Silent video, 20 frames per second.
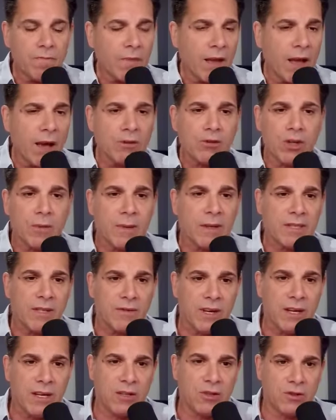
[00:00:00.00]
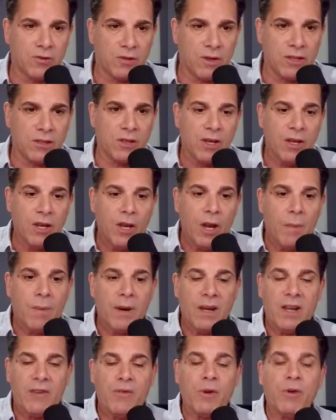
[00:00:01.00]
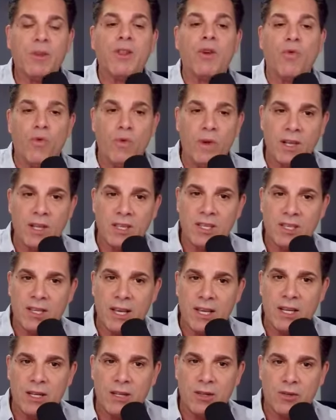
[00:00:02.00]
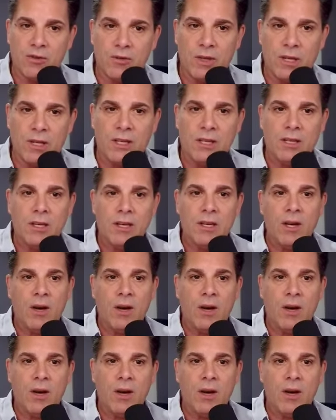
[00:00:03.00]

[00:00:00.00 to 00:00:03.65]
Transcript: I'll talk about different industries. But if you're in the real estate industry,